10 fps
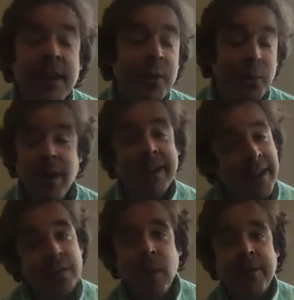Well,
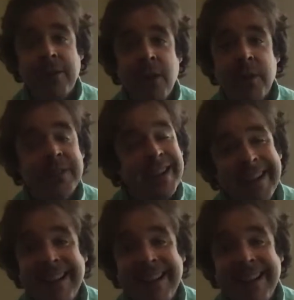guess what, folks? It